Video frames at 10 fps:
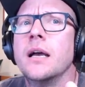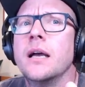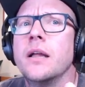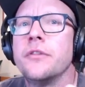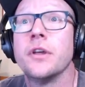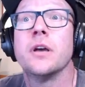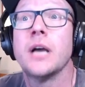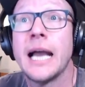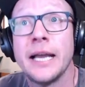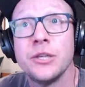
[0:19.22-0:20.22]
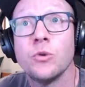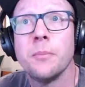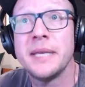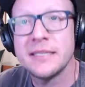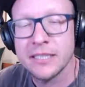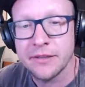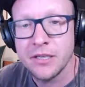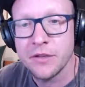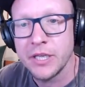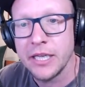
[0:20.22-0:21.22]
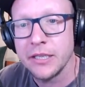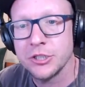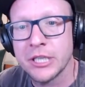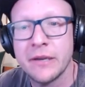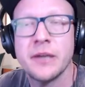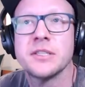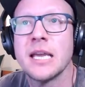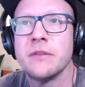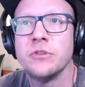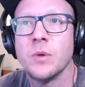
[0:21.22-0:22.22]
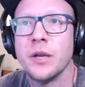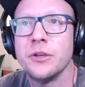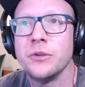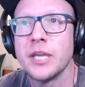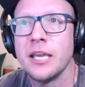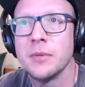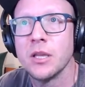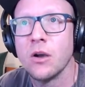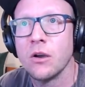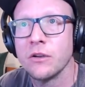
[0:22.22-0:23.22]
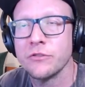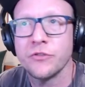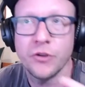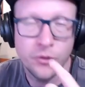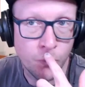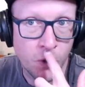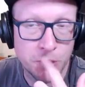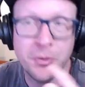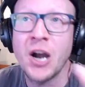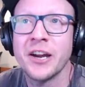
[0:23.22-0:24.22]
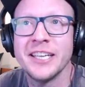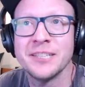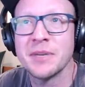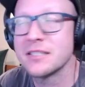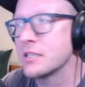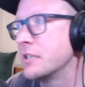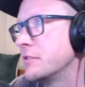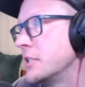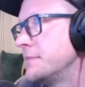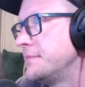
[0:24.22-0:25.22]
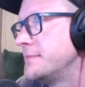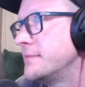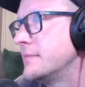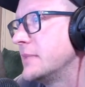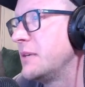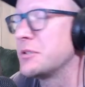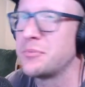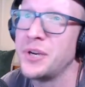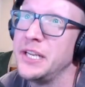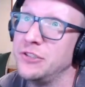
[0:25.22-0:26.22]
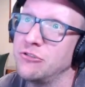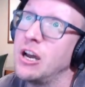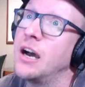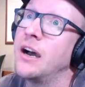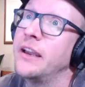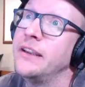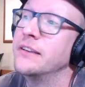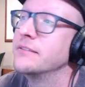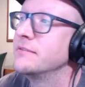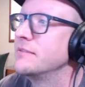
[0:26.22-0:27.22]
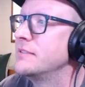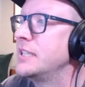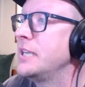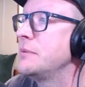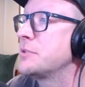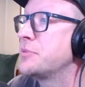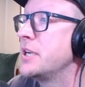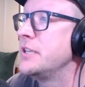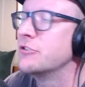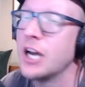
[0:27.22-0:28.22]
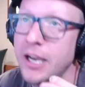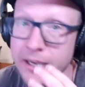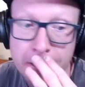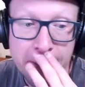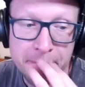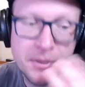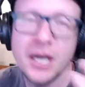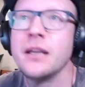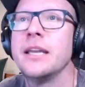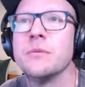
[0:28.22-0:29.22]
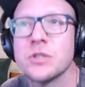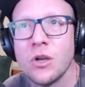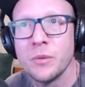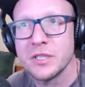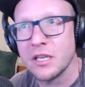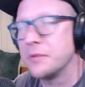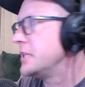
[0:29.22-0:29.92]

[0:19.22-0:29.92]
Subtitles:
the annual meeting the other day. Shout out to everyone who came along for the watch party in my server. It was pretty dry. But it was always going to be